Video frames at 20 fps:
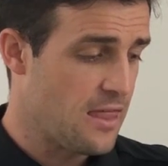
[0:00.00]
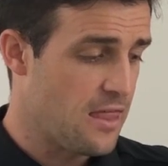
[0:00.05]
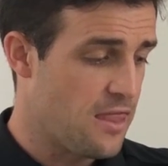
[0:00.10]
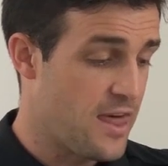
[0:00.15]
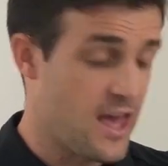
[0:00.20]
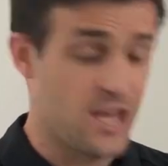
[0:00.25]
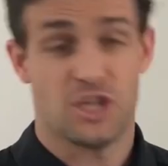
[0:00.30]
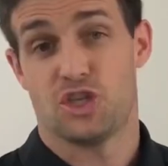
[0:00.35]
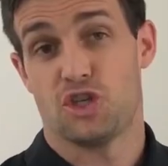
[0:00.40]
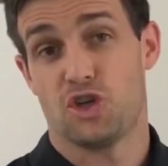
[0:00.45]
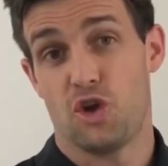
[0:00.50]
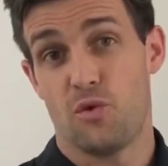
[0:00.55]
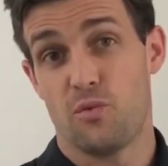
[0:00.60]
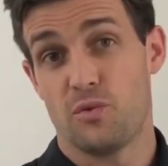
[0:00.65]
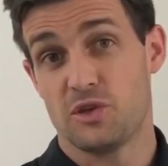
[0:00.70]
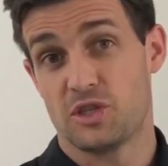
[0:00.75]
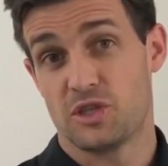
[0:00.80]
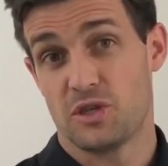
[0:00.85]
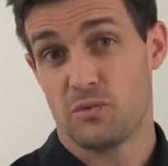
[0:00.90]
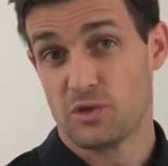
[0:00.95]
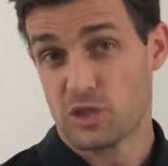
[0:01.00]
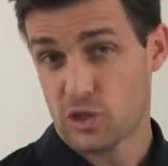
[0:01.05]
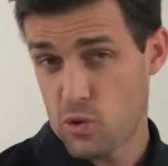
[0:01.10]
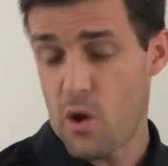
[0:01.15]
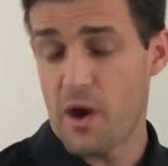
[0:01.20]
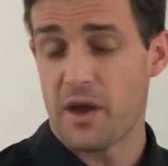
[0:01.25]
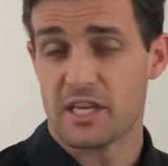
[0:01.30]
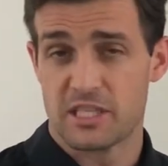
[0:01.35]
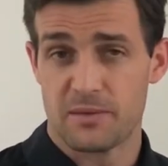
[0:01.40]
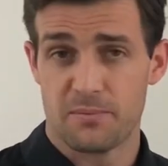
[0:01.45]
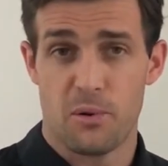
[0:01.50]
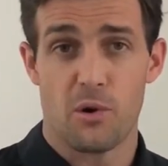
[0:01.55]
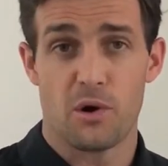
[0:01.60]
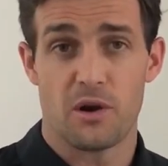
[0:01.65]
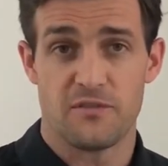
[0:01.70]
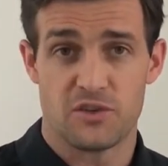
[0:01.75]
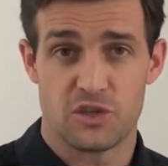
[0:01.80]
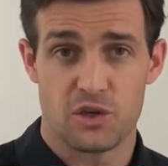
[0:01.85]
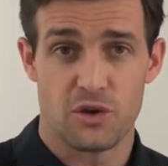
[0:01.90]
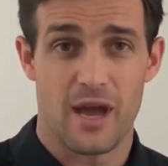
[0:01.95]
That shoe was quite a
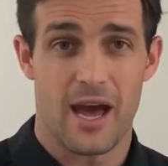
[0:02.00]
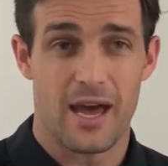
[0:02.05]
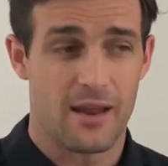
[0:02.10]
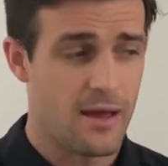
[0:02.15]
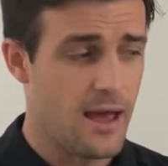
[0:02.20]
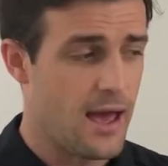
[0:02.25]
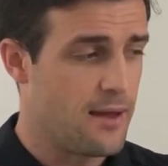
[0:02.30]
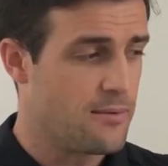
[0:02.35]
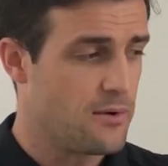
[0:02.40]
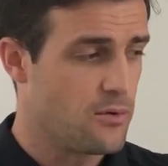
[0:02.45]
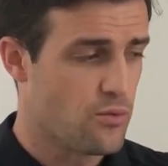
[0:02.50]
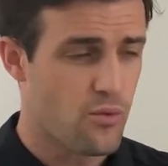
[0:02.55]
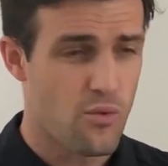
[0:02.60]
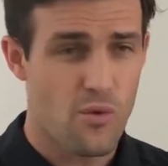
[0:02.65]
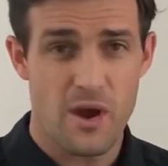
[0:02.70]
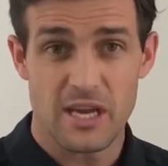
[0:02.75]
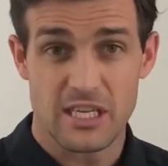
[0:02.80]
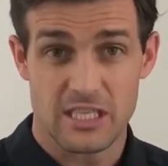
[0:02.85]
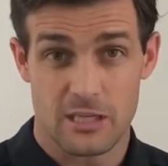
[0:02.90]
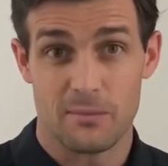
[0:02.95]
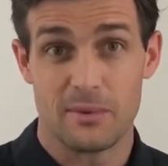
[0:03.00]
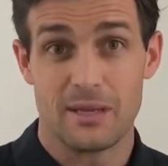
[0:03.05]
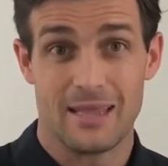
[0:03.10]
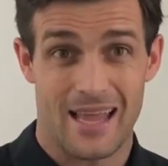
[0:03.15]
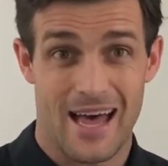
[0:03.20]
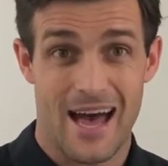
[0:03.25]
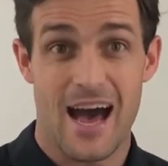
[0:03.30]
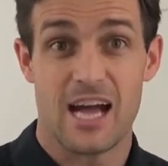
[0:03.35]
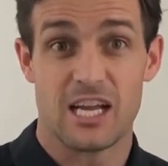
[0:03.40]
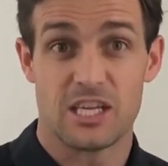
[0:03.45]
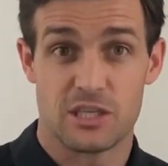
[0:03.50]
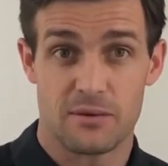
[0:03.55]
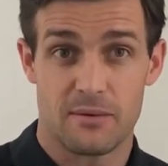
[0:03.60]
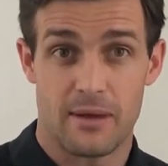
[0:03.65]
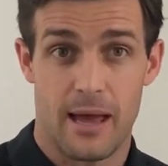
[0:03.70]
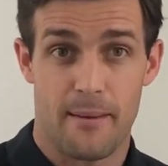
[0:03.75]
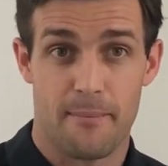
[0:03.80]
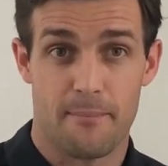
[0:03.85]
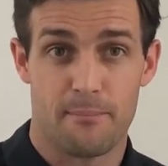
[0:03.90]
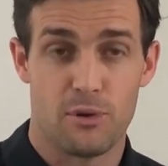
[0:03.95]
supportive shoe, had a reasonably large
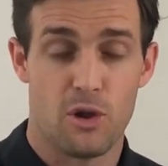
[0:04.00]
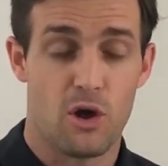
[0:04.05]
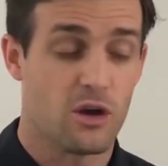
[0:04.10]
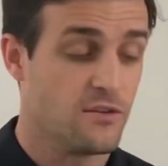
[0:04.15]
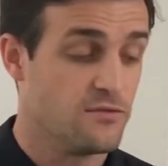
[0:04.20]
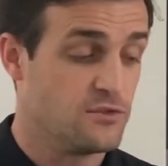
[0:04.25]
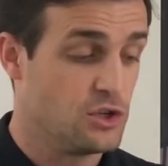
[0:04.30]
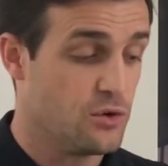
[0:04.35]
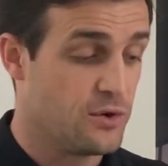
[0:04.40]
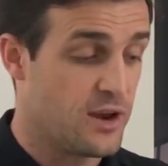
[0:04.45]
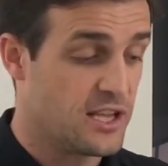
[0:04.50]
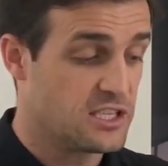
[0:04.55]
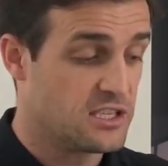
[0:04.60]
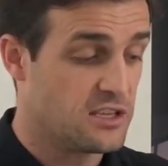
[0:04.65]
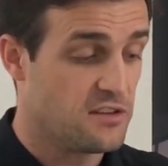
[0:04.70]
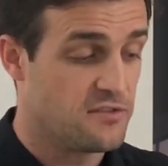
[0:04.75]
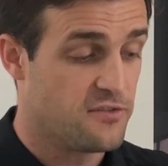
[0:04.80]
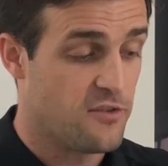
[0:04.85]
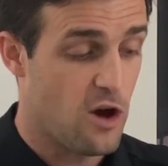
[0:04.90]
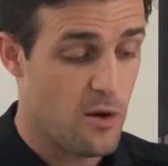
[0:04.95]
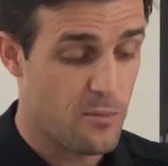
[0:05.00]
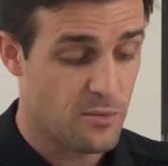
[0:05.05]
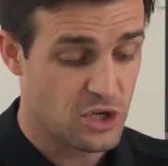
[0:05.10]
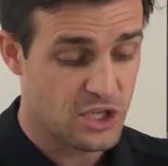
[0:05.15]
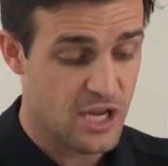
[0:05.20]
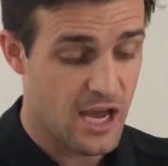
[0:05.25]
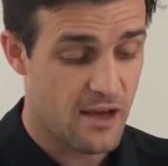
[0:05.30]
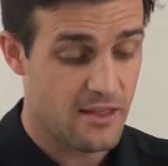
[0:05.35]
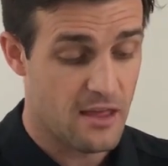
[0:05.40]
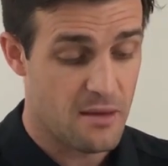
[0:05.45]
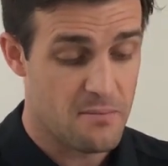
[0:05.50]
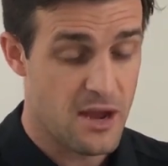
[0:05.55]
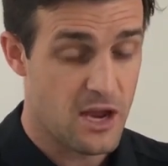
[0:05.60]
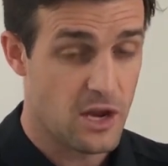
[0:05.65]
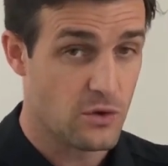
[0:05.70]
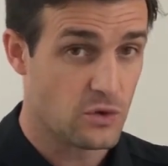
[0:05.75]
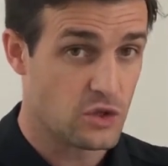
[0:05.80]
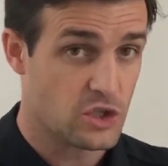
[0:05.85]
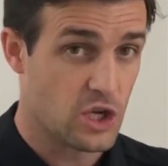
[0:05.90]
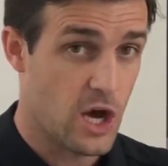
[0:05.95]
block of dual density foam which sat on the
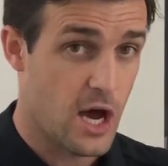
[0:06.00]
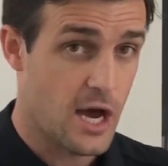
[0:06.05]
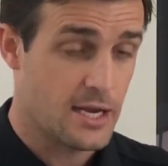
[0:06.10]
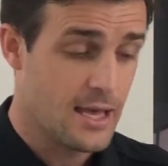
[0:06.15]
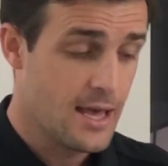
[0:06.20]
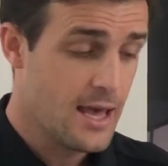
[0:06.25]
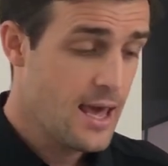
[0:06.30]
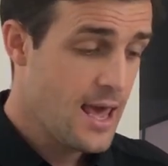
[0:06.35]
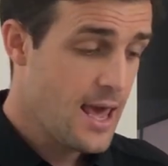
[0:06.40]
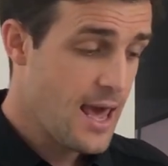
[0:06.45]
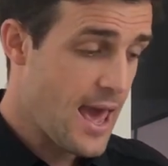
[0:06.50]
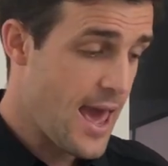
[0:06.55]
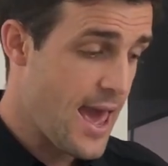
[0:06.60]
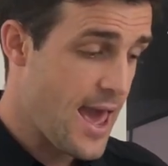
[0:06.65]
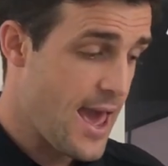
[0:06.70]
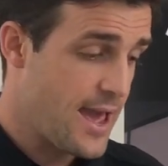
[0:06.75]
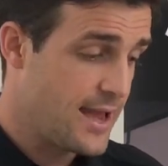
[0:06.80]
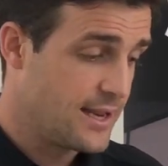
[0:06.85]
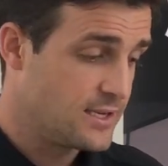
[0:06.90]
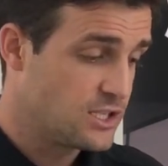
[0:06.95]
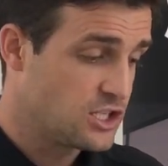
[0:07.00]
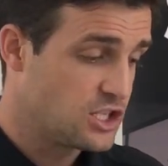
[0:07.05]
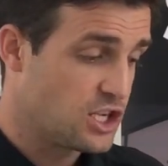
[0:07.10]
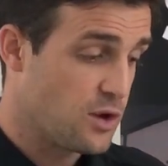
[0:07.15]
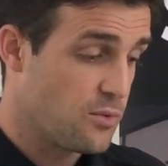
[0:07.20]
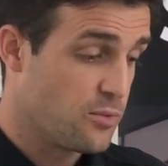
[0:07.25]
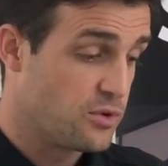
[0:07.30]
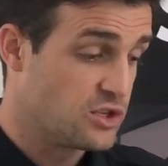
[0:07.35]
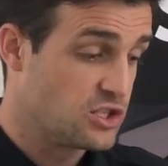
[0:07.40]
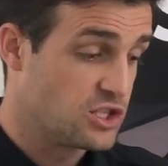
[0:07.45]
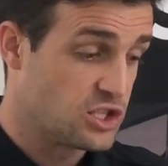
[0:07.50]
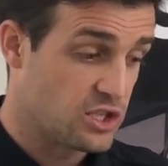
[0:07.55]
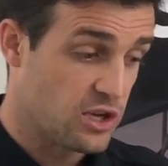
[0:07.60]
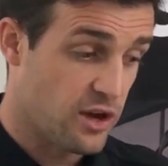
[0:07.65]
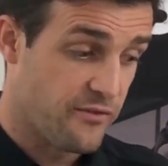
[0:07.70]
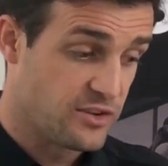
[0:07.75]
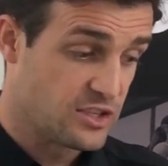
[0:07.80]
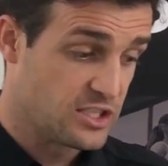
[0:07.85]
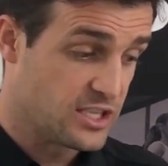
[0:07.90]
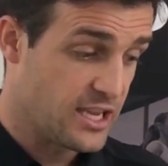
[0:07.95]
medial side, and it was
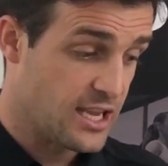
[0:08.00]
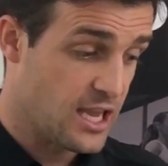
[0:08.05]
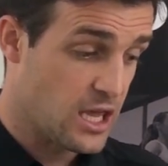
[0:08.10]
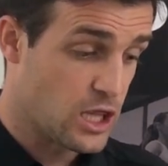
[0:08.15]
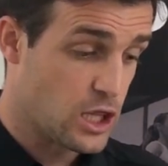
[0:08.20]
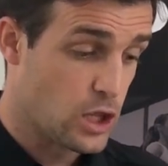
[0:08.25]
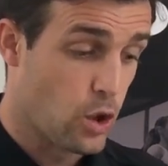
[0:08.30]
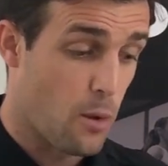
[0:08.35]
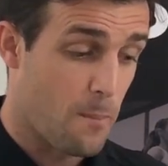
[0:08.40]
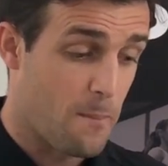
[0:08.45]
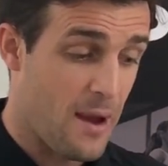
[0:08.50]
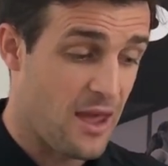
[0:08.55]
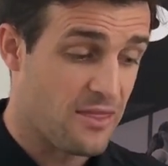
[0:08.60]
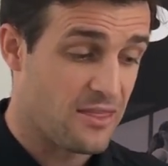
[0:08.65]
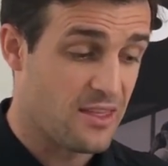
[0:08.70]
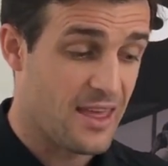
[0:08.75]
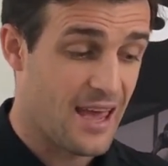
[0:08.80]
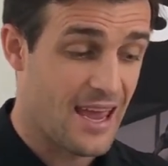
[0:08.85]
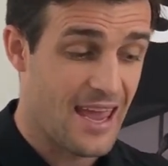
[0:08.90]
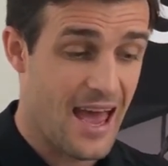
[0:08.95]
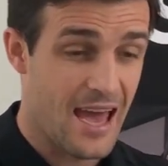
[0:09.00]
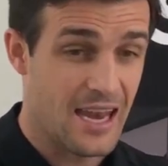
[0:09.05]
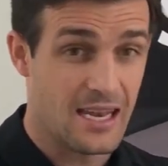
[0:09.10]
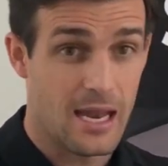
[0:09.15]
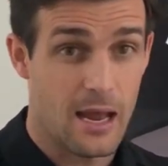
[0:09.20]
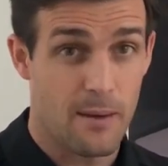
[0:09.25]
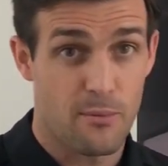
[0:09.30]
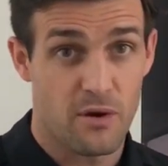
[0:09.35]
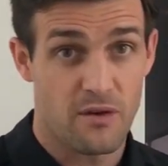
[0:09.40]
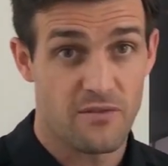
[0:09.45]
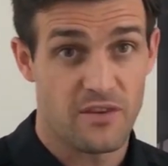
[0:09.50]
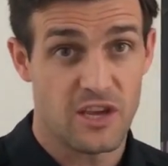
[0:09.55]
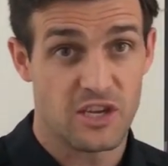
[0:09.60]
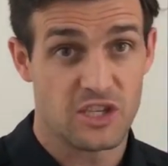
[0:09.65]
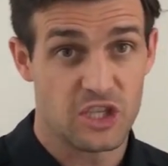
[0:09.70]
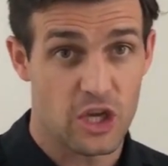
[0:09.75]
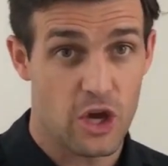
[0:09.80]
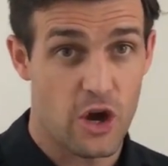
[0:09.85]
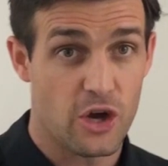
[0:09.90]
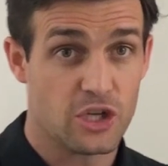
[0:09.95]
obviously a thought pattern that they had a number of
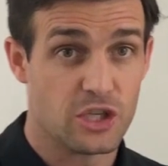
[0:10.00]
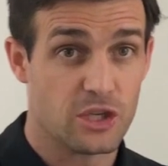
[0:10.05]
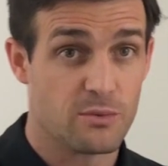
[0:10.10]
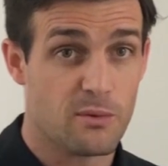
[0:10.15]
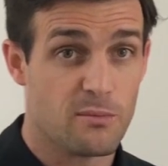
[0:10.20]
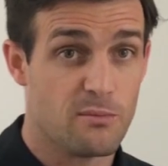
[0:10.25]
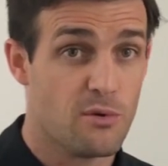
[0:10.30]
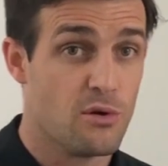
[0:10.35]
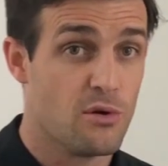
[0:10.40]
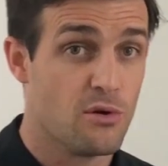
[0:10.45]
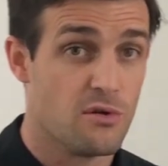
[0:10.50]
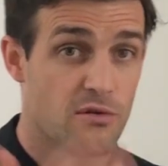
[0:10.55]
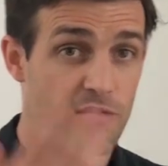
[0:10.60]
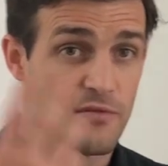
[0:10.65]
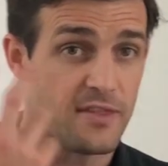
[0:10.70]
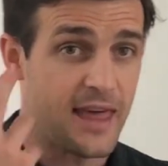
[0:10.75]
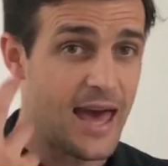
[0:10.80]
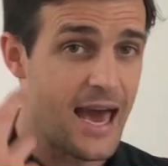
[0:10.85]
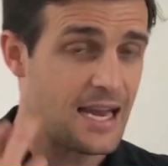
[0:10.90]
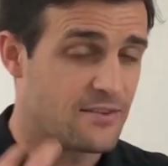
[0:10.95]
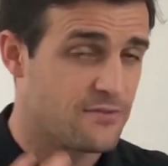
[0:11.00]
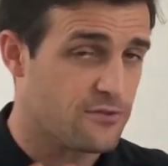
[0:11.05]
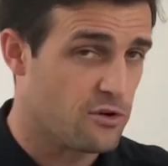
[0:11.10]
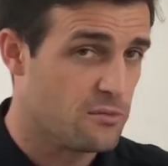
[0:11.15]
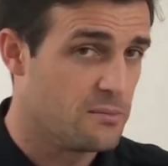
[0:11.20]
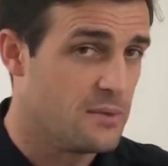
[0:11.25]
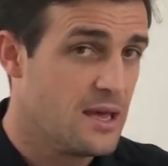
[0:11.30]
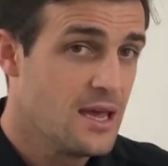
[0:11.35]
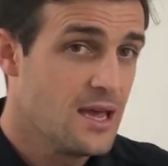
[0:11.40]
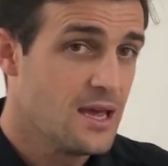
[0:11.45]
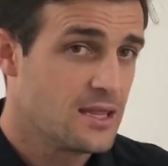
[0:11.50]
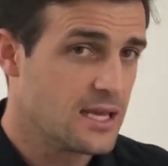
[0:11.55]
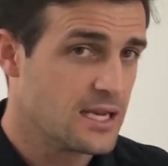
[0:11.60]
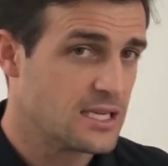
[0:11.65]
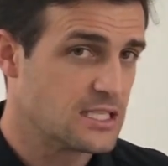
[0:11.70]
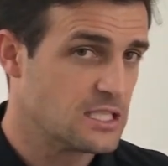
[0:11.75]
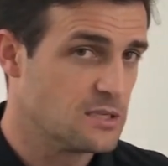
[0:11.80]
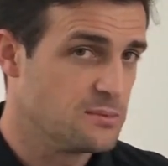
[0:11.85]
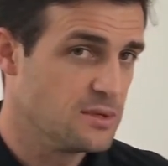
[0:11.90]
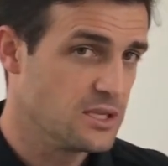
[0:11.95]
years ago to remove that from their
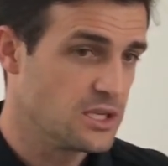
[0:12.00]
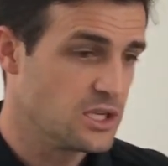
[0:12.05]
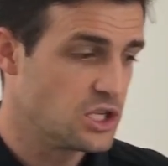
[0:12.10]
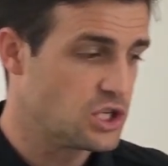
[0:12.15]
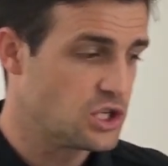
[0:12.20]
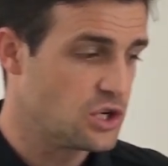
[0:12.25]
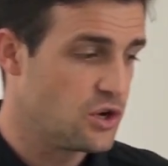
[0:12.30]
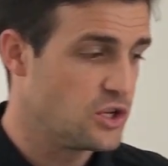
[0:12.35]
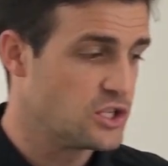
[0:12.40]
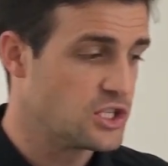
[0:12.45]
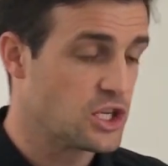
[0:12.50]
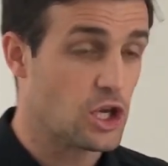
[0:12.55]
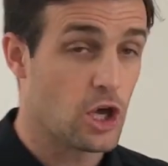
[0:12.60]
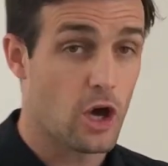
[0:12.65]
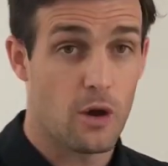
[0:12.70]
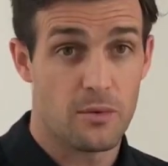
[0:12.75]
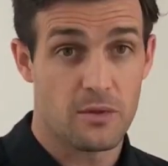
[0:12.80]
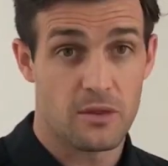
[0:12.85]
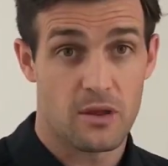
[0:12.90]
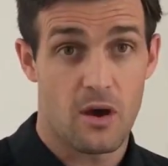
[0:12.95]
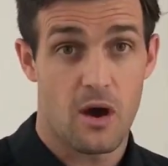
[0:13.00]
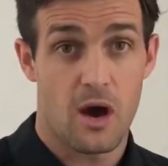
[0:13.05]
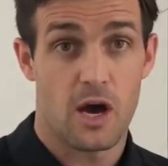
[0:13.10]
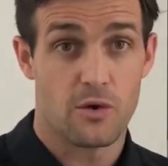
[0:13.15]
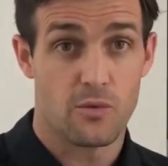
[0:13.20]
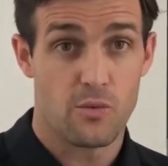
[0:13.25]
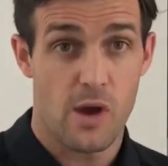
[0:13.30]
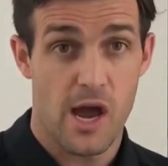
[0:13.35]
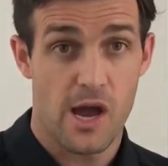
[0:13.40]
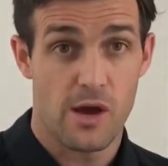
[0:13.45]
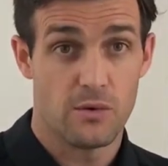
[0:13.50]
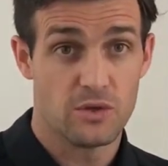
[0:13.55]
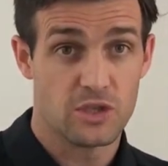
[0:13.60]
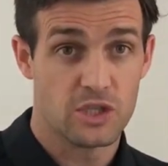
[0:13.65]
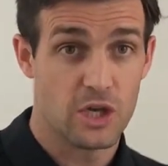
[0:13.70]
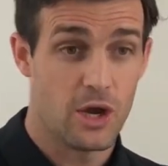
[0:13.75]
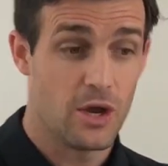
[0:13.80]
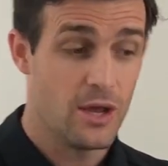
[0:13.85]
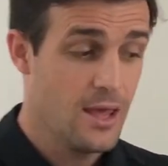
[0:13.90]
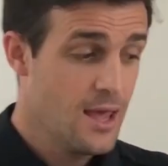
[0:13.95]
stability shoes and go with guide rails.
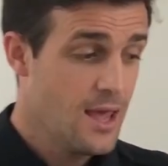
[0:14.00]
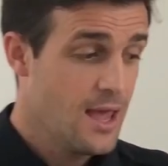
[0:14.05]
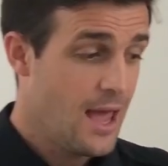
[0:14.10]
So